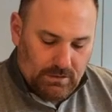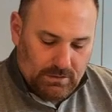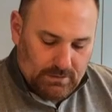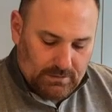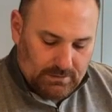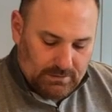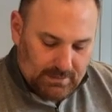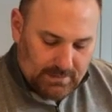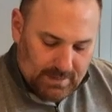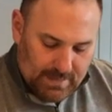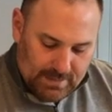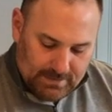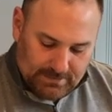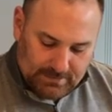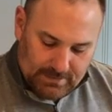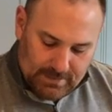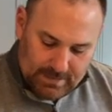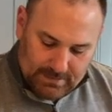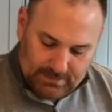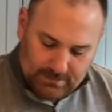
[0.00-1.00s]
you can see it has
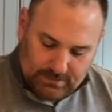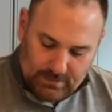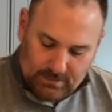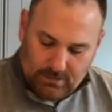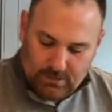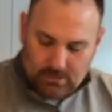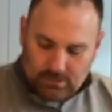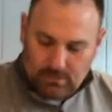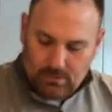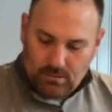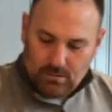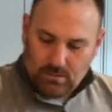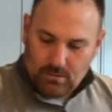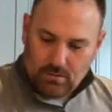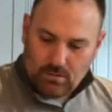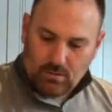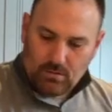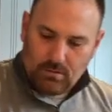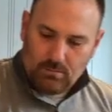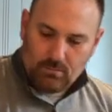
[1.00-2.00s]
a nice little
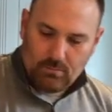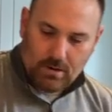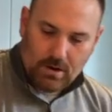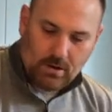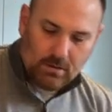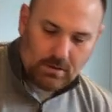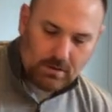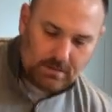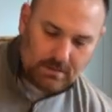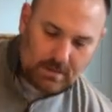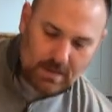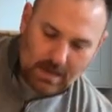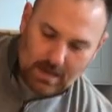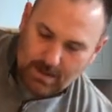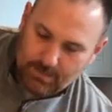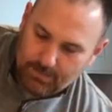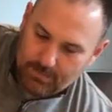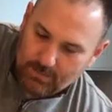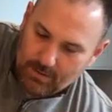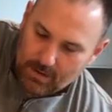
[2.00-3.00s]
golden brown on
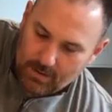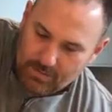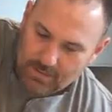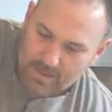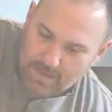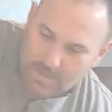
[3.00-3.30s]
top around the